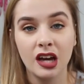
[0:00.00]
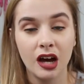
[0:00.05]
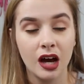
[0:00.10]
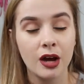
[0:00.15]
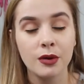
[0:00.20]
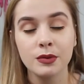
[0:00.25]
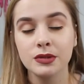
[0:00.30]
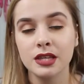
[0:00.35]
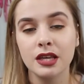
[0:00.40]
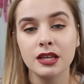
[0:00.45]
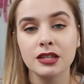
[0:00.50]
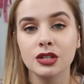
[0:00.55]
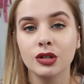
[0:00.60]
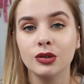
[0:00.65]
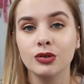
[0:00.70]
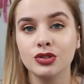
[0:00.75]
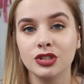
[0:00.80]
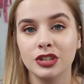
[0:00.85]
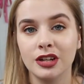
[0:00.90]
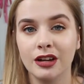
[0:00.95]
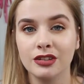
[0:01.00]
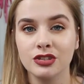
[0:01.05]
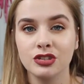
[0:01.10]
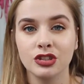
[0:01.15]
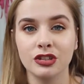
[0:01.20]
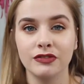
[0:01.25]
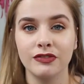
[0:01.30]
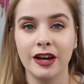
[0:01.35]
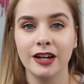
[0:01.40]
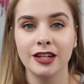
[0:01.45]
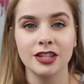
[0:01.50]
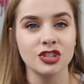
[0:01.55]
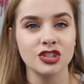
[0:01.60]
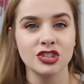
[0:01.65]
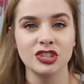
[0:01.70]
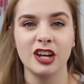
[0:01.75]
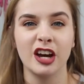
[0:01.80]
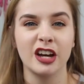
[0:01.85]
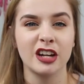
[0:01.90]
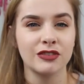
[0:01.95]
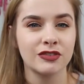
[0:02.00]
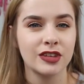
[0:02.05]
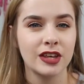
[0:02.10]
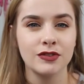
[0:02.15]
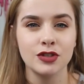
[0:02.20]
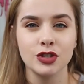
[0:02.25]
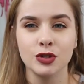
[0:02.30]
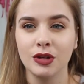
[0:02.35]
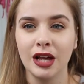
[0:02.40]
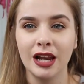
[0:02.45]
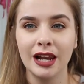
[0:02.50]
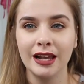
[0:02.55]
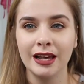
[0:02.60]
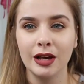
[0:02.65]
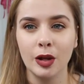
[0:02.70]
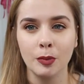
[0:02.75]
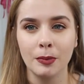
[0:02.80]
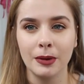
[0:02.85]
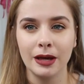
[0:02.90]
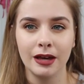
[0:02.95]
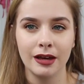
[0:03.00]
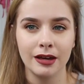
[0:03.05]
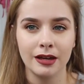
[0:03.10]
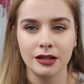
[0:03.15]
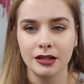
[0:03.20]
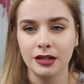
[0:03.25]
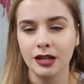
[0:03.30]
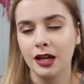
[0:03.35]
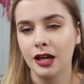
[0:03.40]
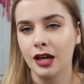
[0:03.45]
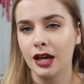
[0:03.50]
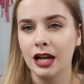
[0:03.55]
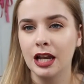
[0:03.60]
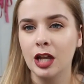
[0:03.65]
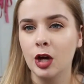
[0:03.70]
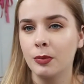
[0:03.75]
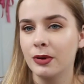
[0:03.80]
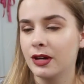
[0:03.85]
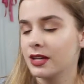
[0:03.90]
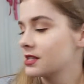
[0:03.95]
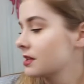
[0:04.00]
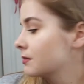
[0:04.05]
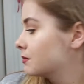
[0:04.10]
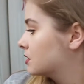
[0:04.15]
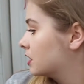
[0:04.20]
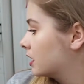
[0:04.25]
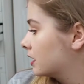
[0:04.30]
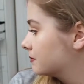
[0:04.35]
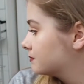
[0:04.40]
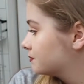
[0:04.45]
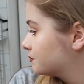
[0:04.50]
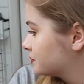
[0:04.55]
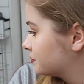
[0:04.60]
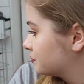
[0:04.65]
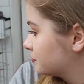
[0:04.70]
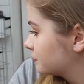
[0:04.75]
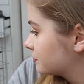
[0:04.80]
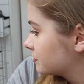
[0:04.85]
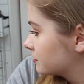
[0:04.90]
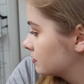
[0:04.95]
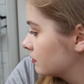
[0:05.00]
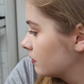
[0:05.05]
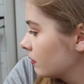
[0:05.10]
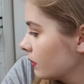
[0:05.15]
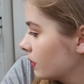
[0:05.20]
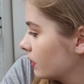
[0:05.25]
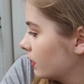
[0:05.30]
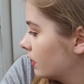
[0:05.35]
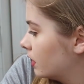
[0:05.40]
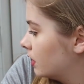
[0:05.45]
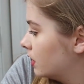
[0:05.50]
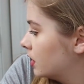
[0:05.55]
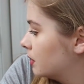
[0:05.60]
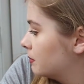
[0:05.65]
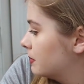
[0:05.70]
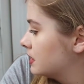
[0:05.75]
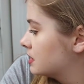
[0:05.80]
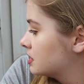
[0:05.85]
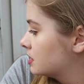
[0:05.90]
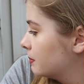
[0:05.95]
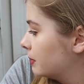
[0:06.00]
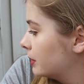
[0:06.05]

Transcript: I would say it's an ultra natural effect. It just kind of gives you a little bit, little bit of something. Mr.